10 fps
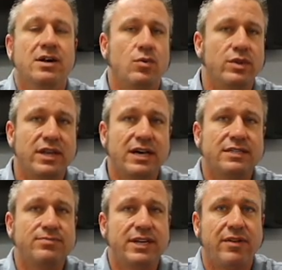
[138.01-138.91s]
With
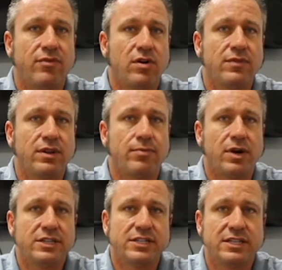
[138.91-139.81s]
us being involved in the
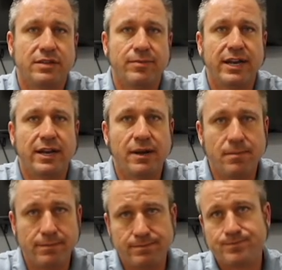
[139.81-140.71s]
project in the beginning,